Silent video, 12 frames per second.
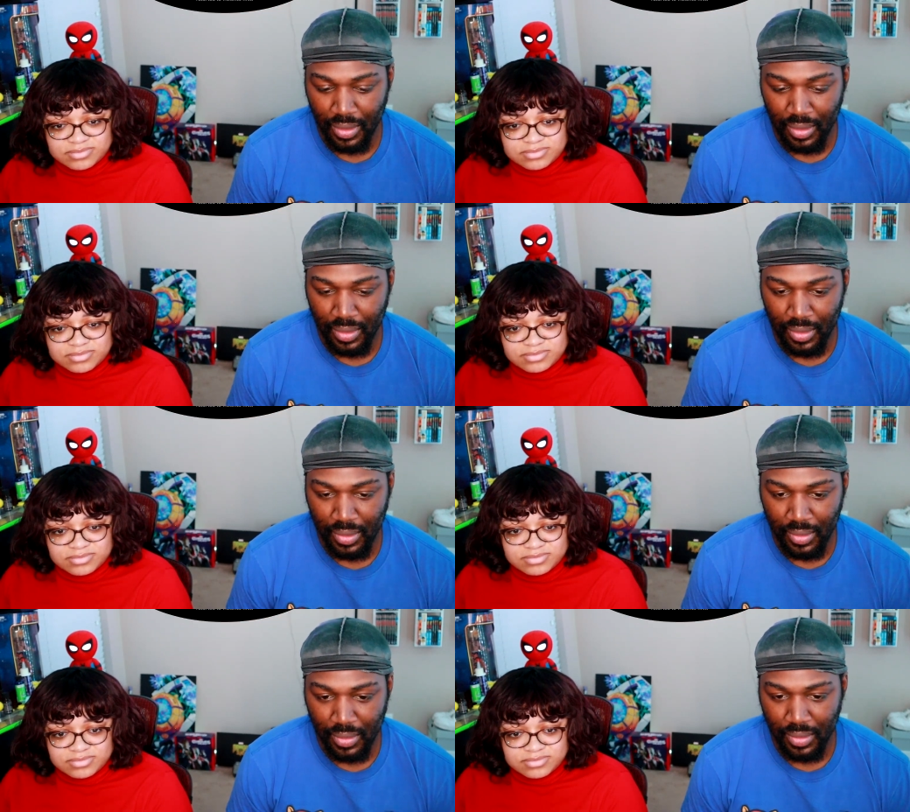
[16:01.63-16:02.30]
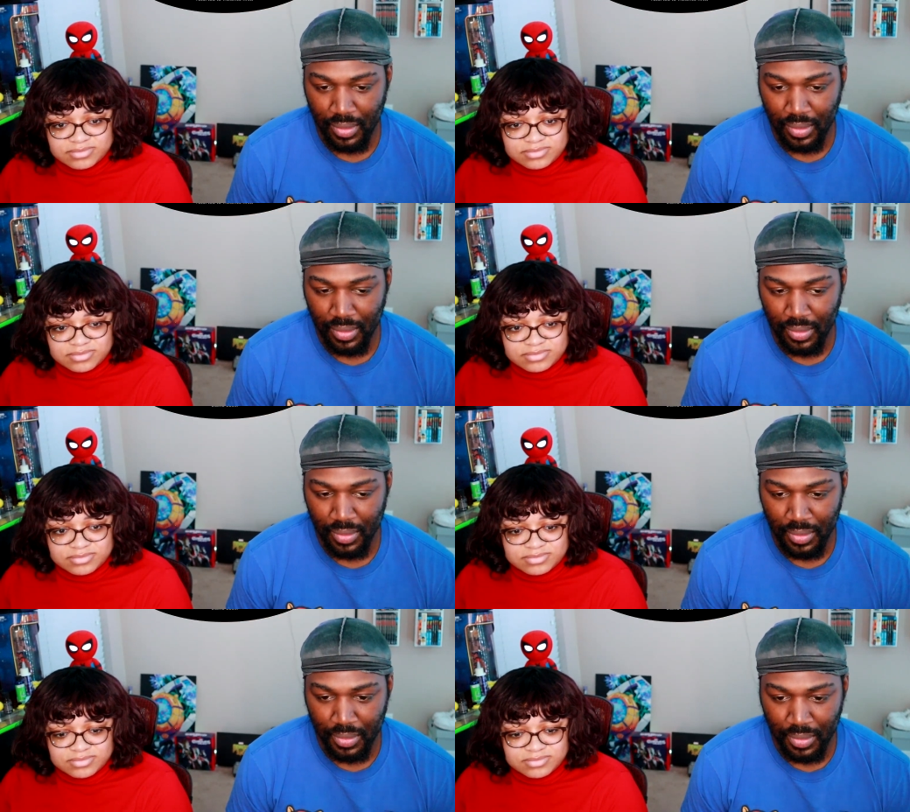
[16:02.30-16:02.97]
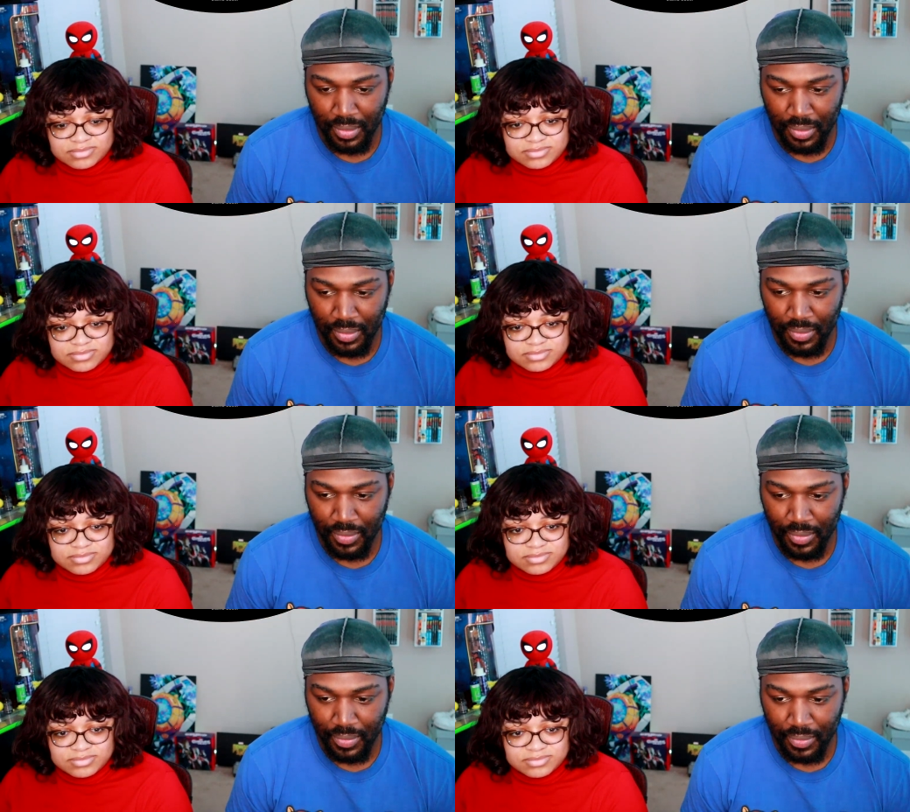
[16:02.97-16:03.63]

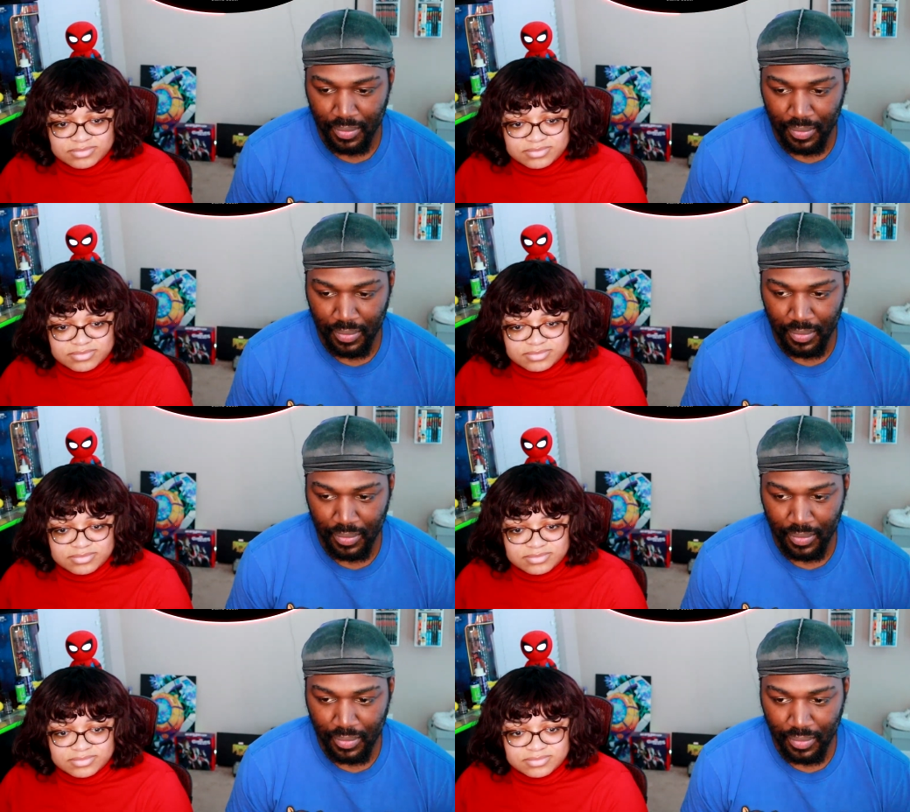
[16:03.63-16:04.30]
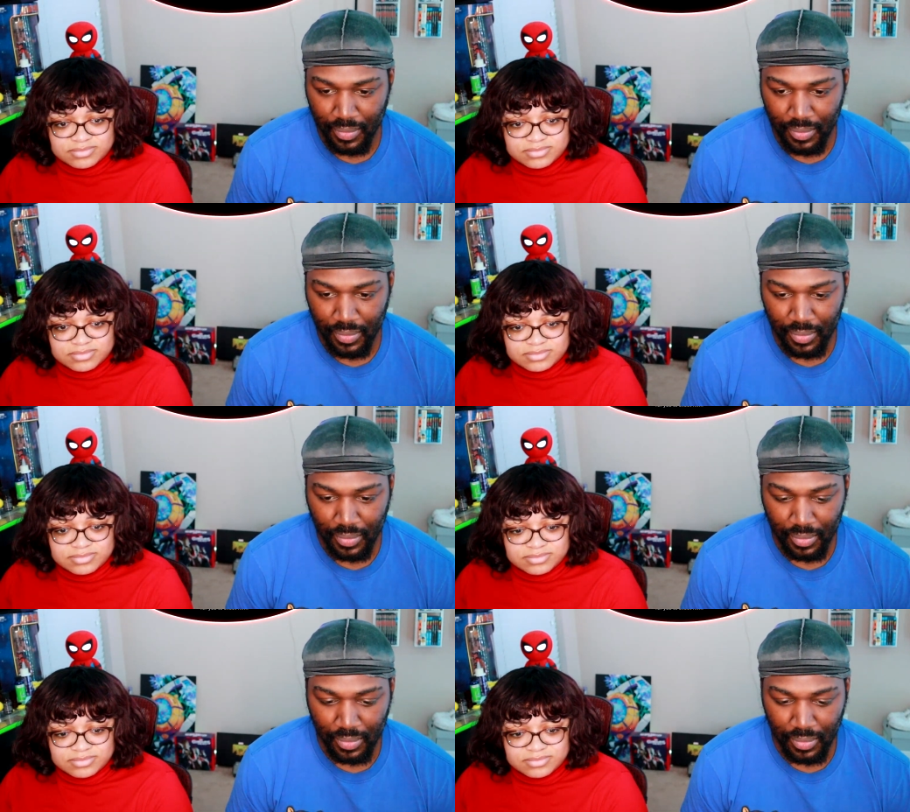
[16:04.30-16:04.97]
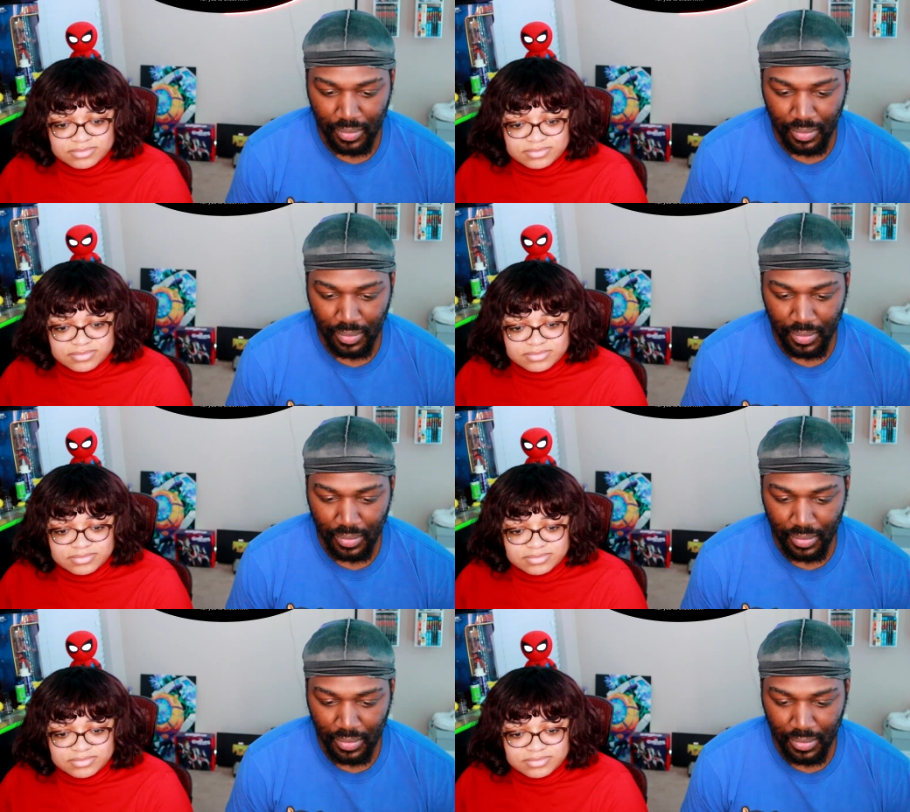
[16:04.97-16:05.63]

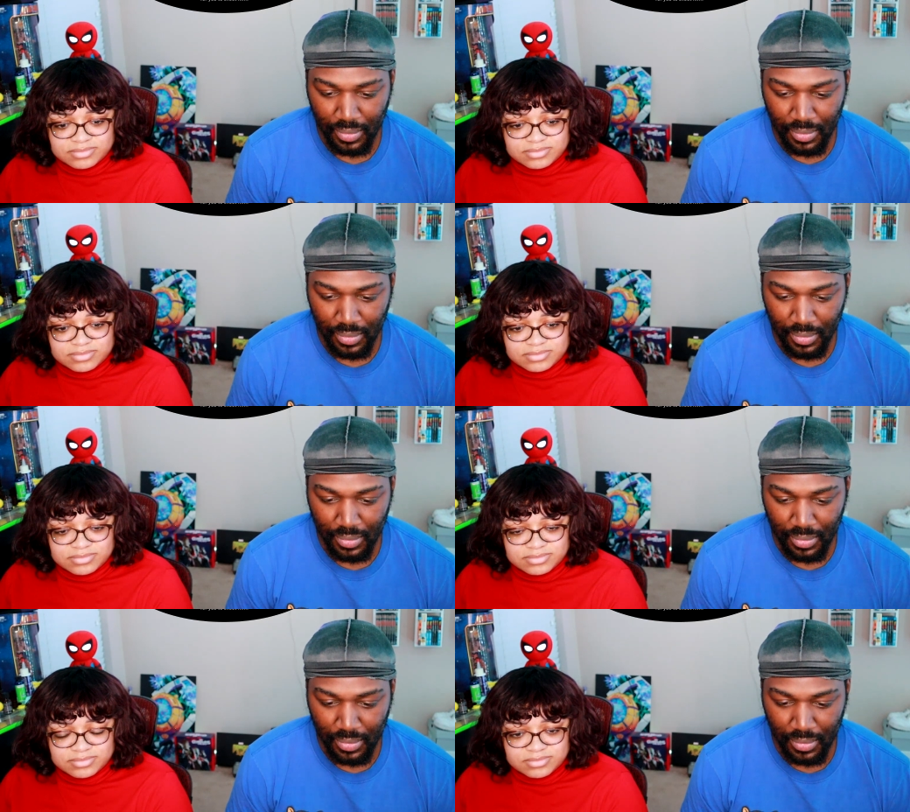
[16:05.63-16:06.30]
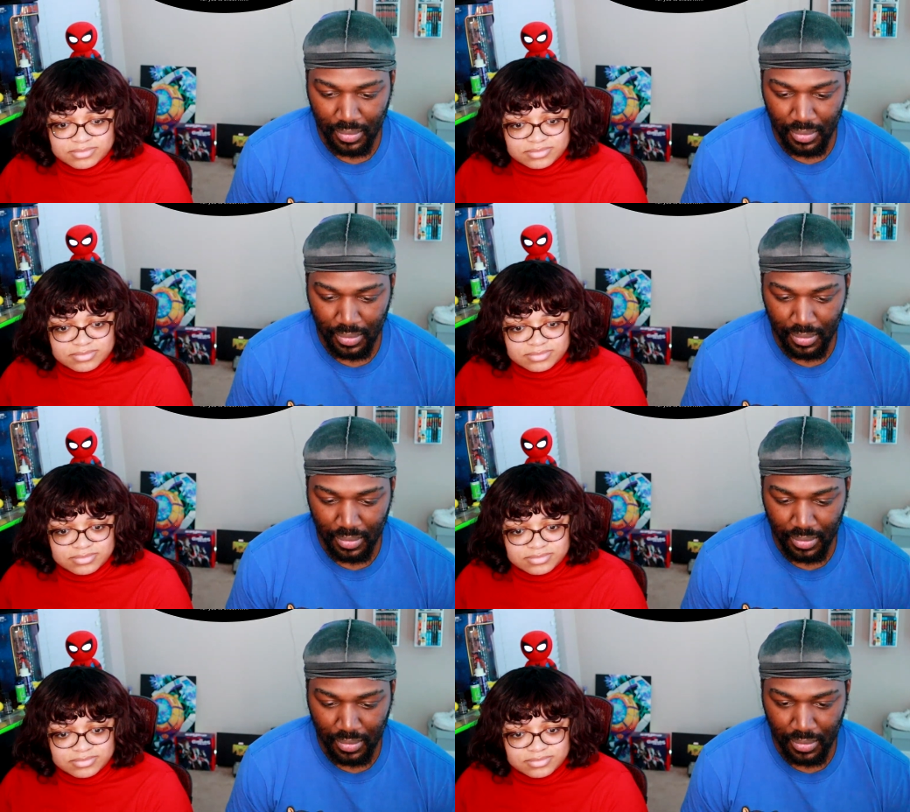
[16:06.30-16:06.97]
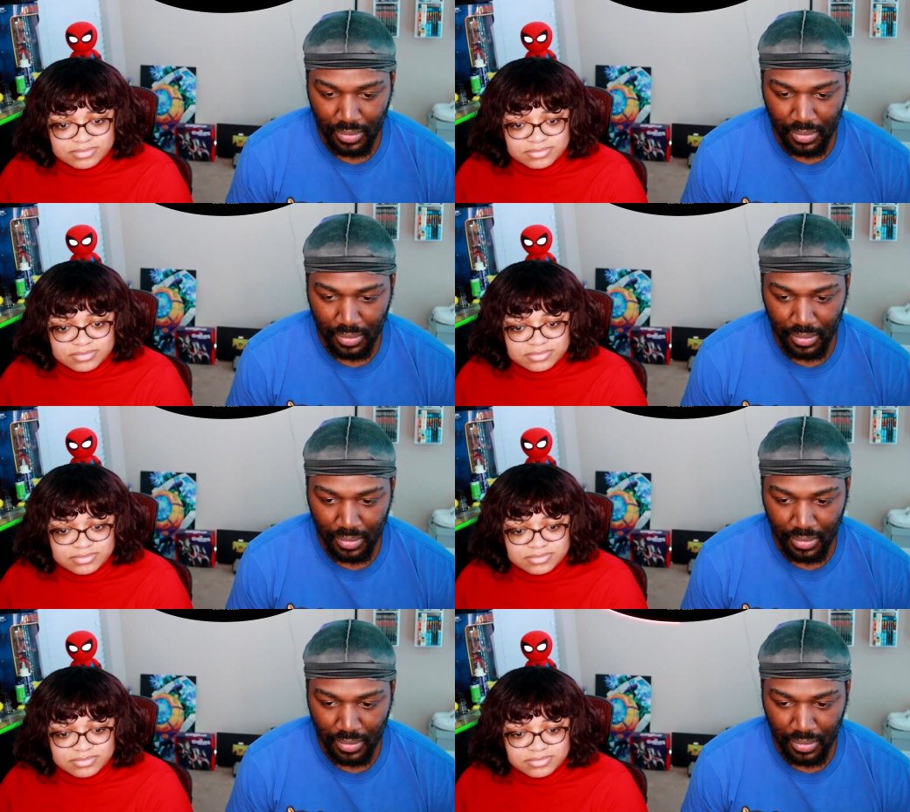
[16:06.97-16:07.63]

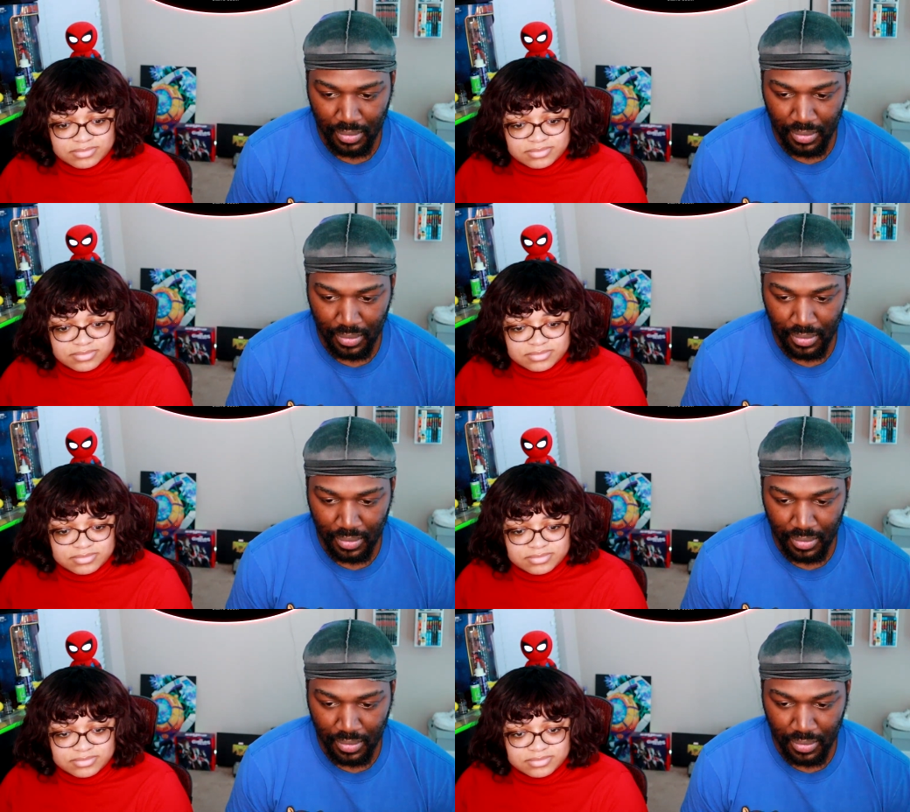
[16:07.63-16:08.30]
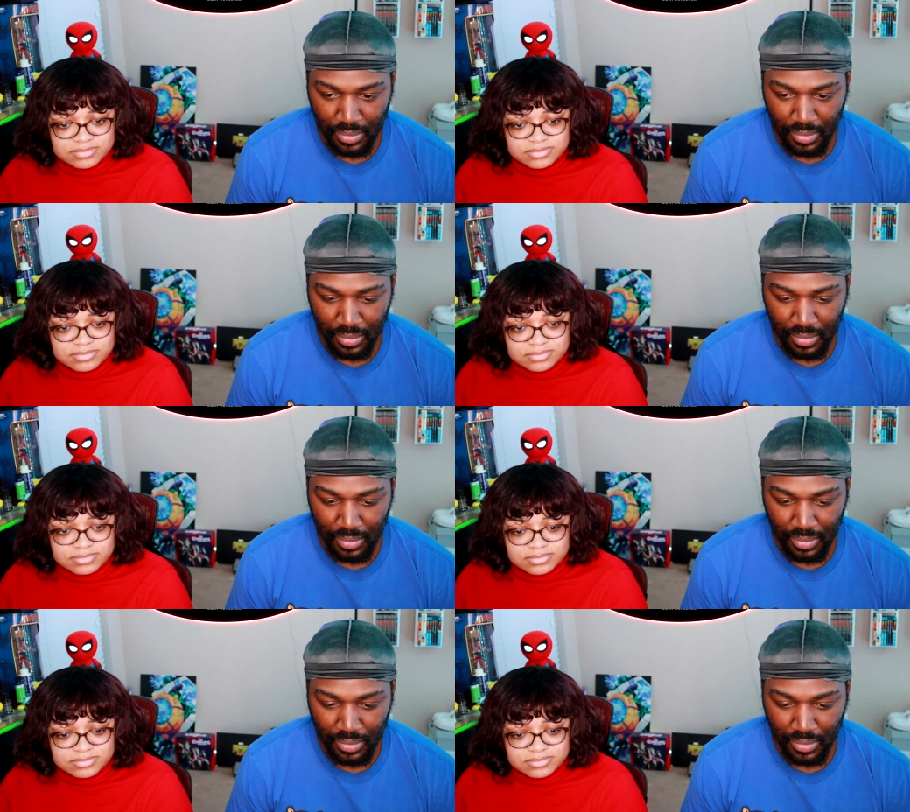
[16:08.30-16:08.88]
No one is speaking in this clip.